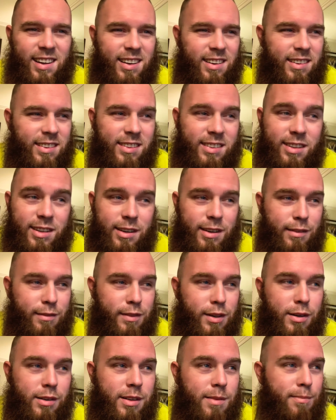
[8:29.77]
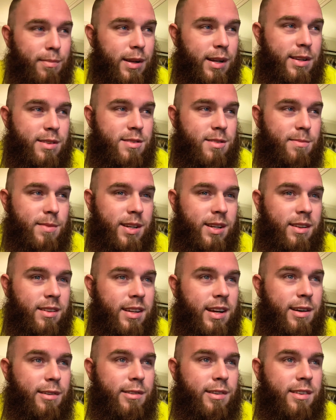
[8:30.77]
You have no complaints from me on
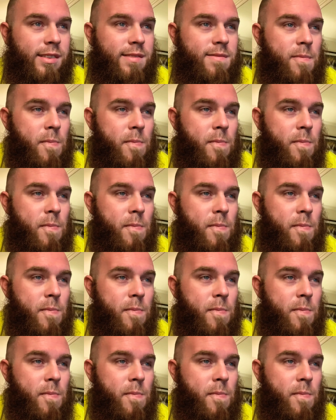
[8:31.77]
that one.